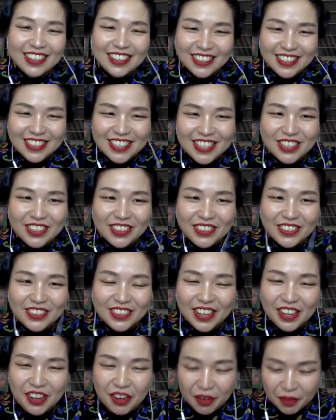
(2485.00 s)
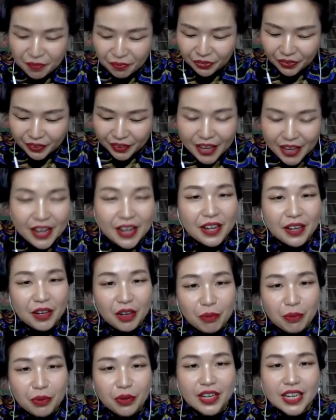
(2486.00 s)
So I
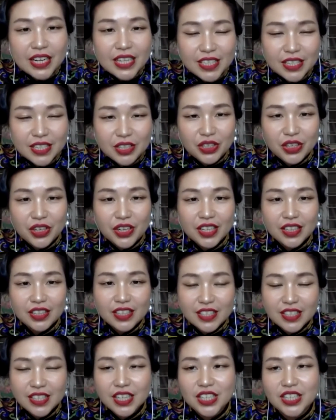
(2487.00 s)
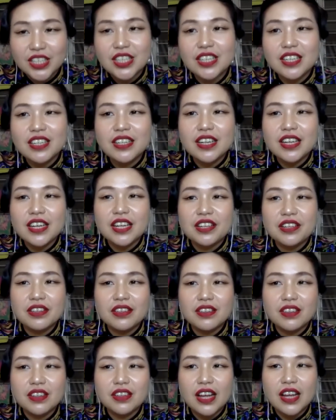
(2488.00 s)
hope you guys enjoyed this session and
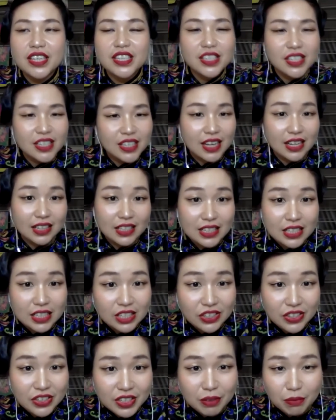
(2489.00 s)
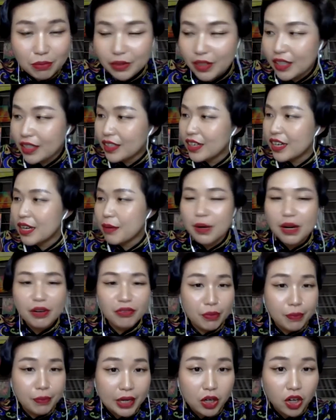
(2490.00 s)
actually at least learned something apart
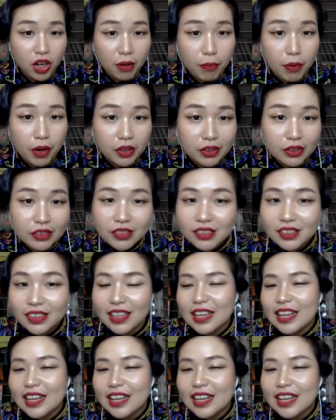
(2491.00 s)
from my cork bottle.